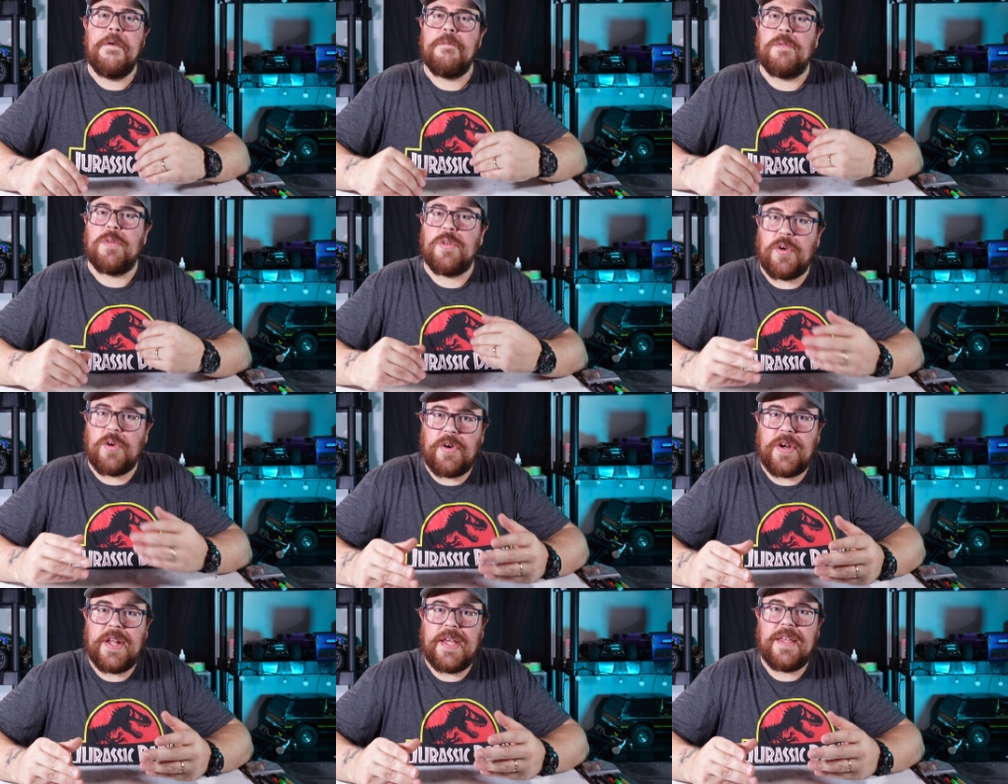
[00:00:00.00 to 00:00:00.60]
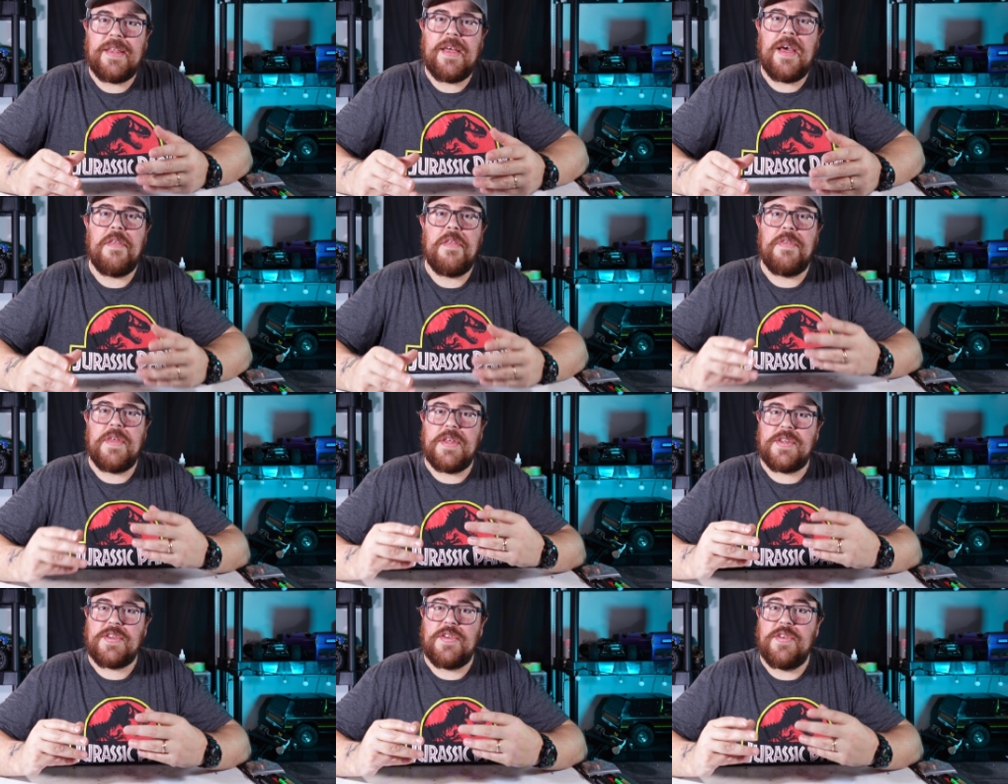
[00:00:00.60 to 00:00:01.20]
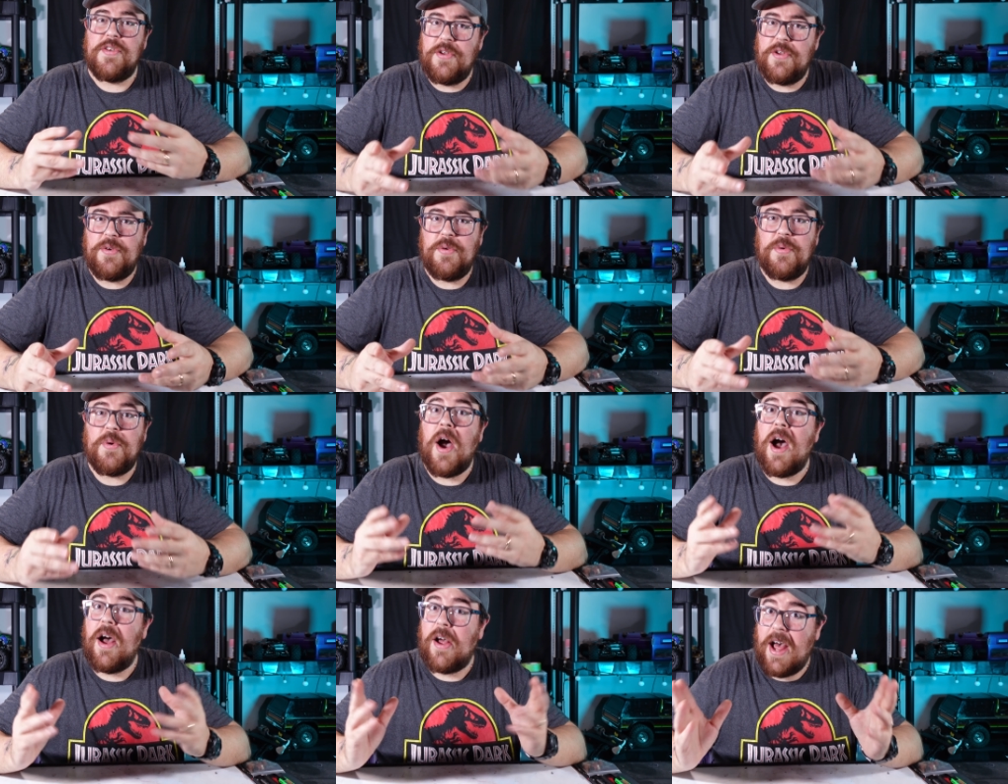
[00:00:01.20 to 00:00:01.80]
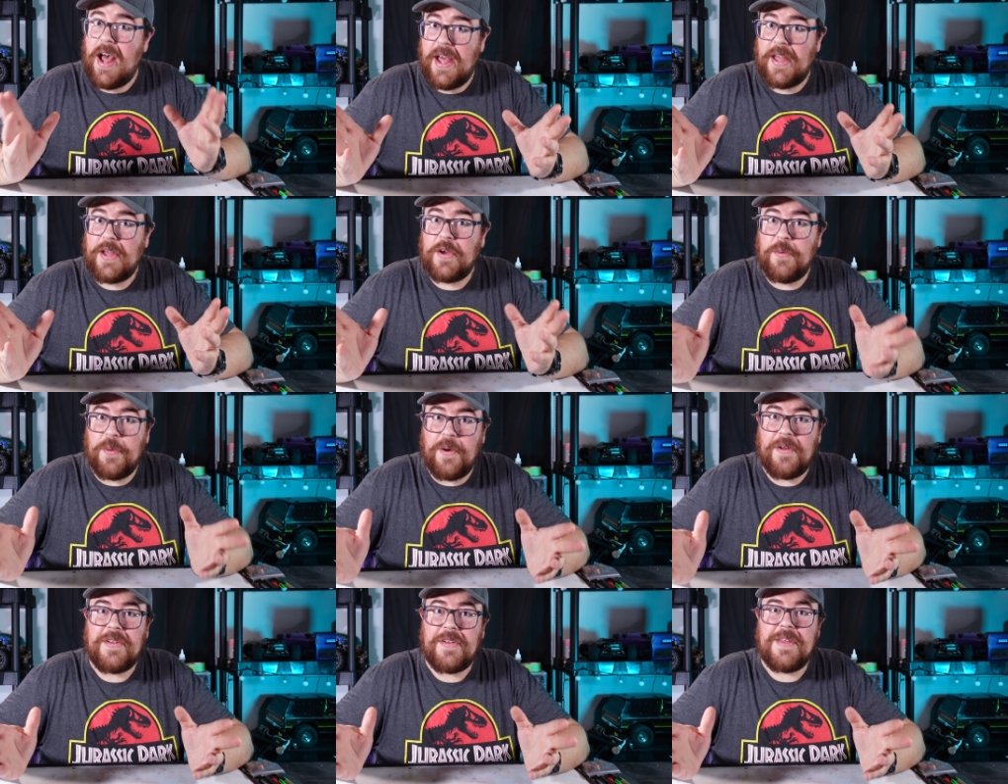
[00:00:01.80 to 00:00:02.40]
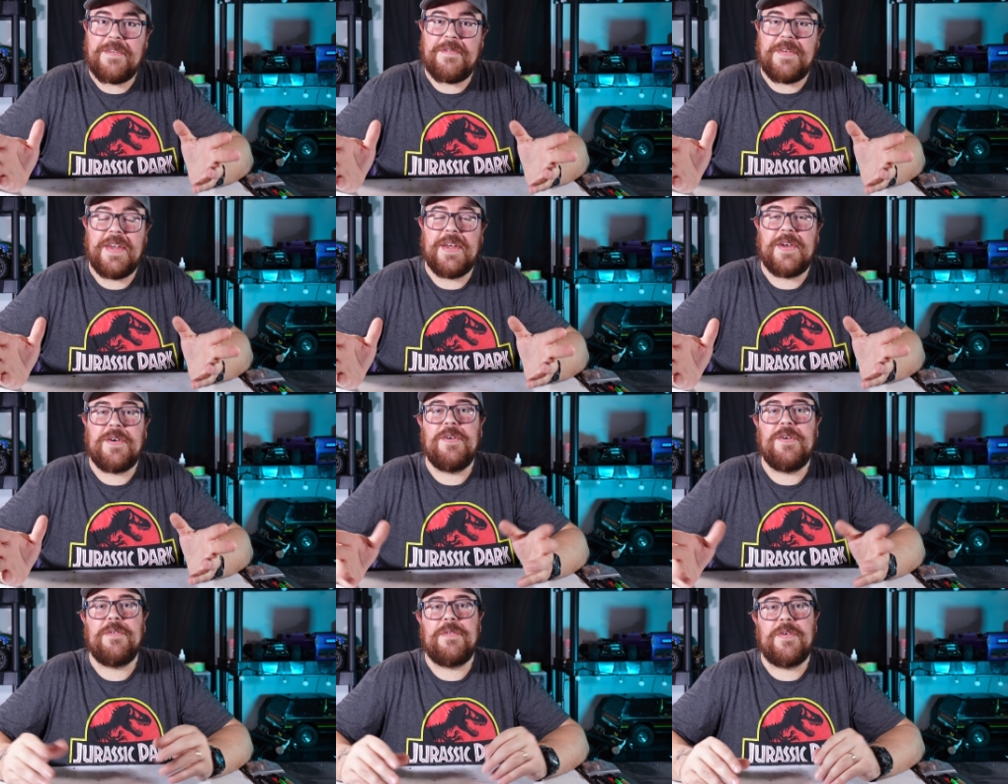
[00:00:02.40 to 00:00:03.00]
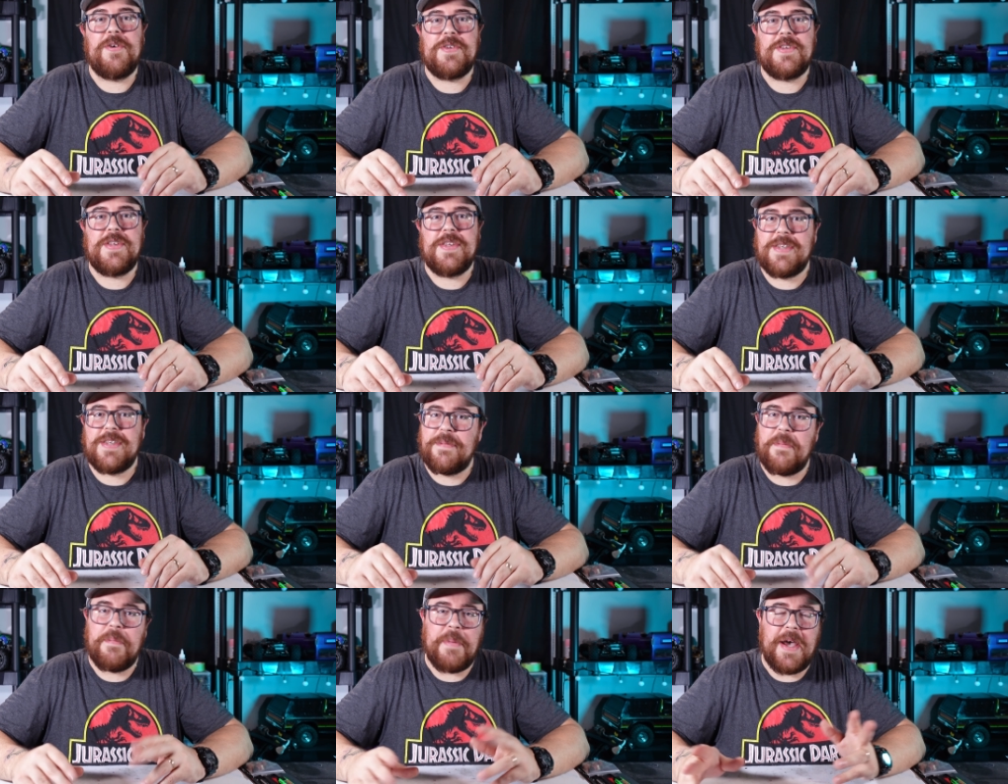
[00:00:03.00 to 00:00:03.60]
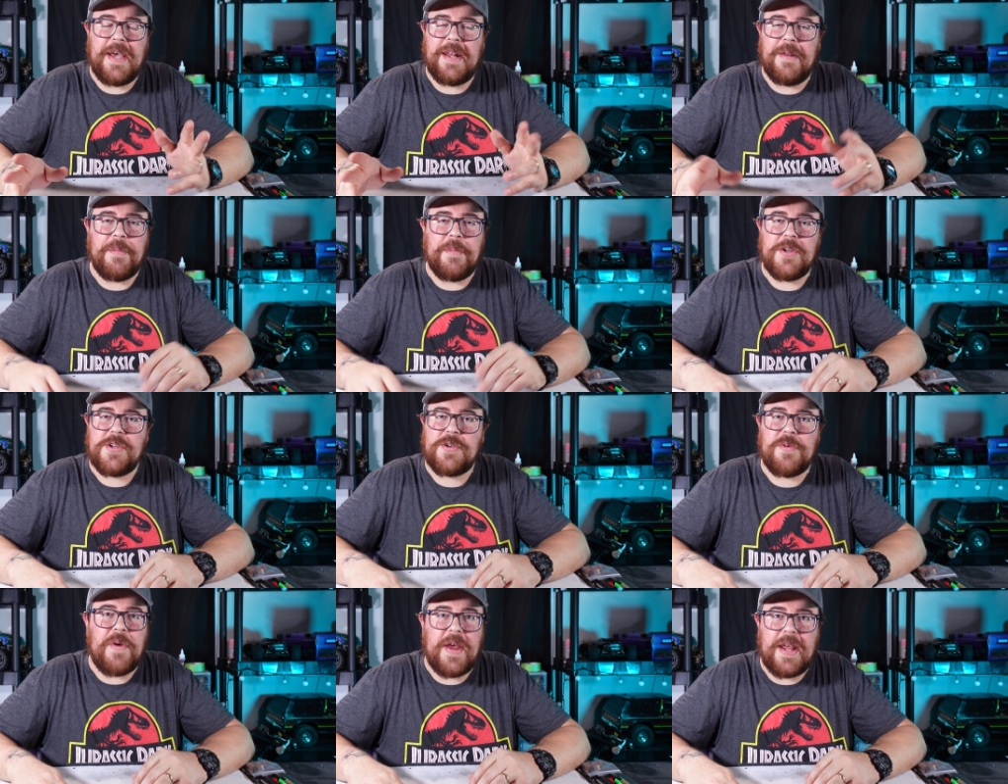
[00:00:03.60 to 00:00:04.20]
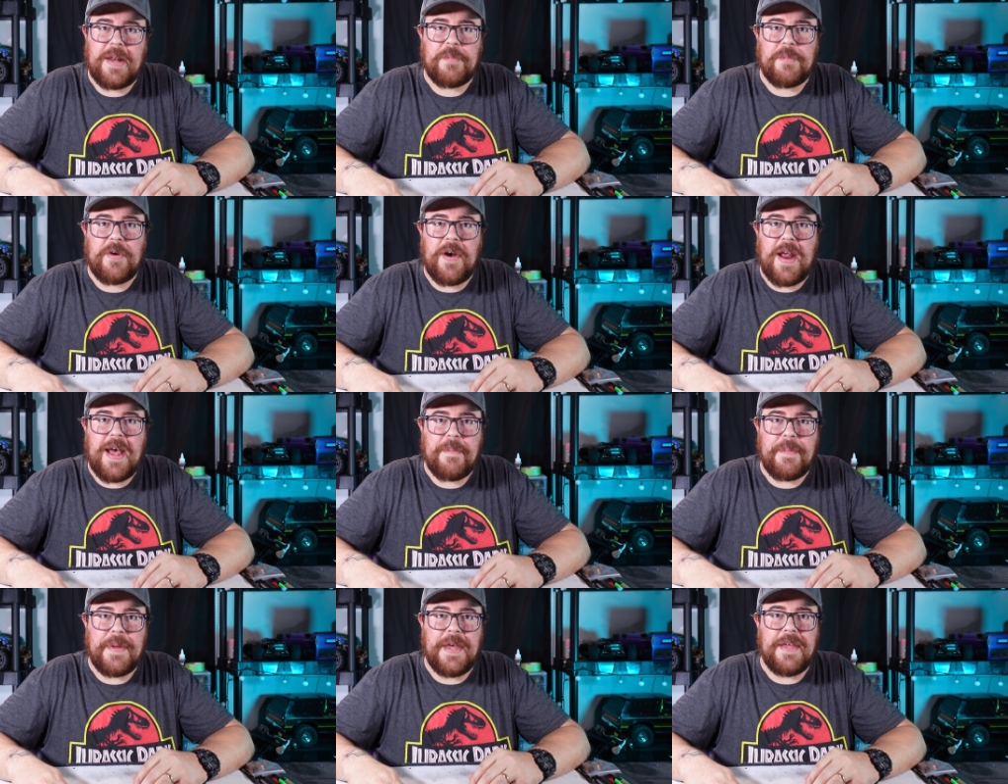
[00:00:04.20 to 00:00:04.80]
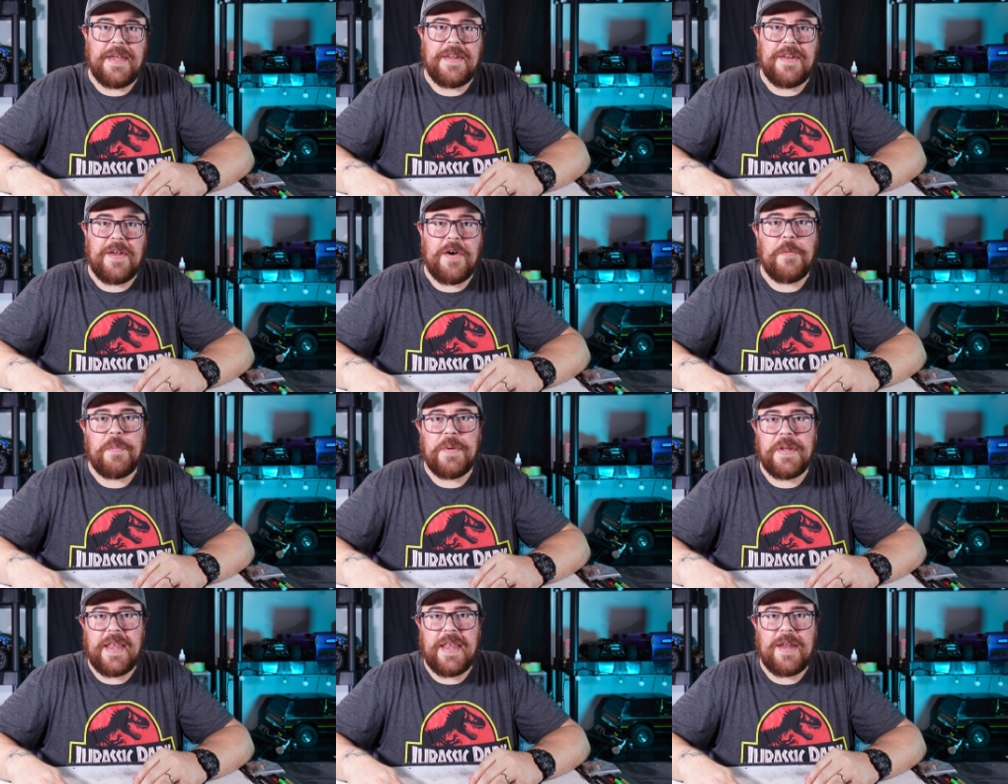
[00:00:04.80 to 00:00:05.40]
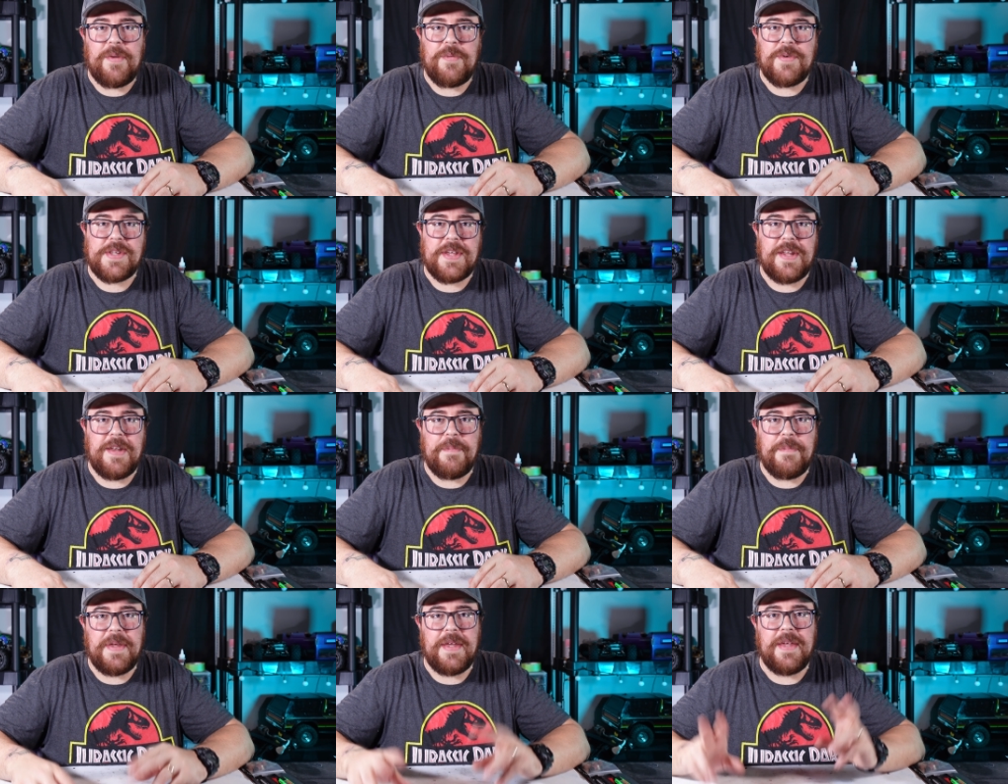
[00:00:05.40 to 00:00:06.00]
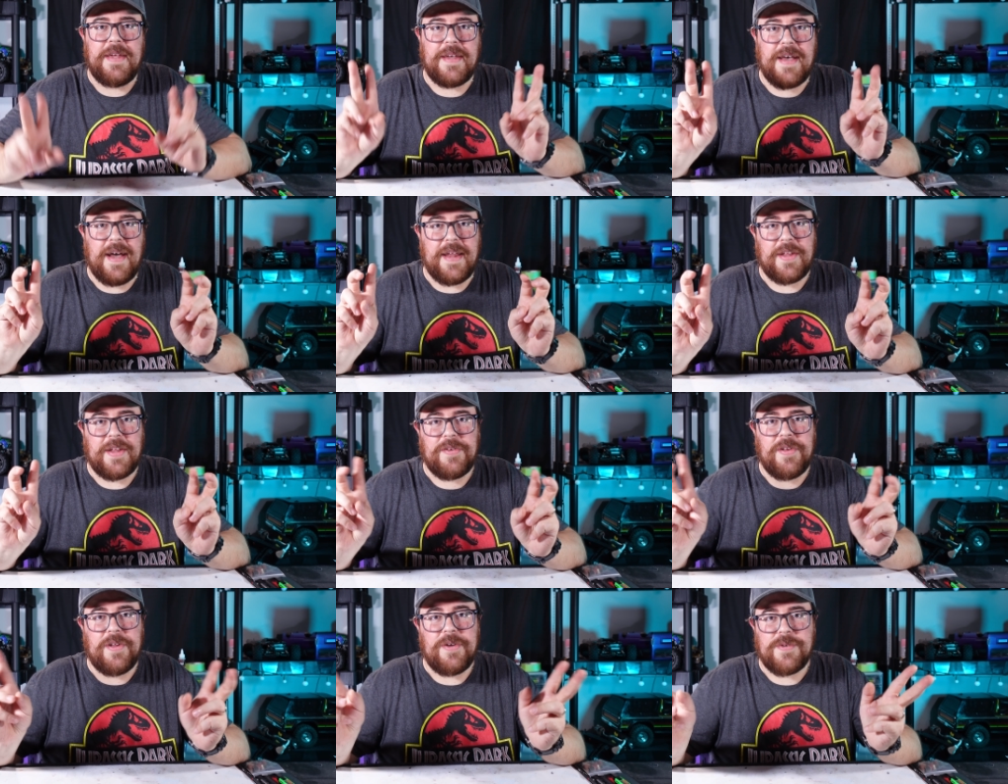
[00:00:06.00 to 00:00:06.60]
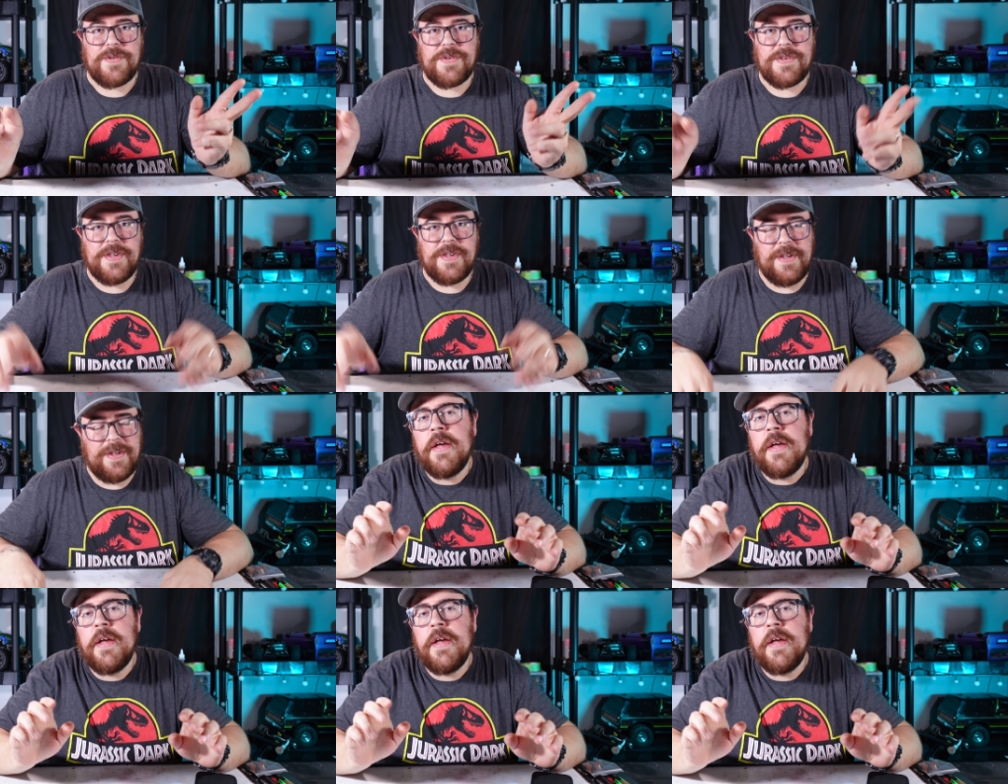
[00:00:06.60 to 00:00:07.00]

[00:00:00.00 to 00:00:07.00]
learning this new high quality vehicle versus buying a bunch of random crap and hoping that it was going to be kind of close.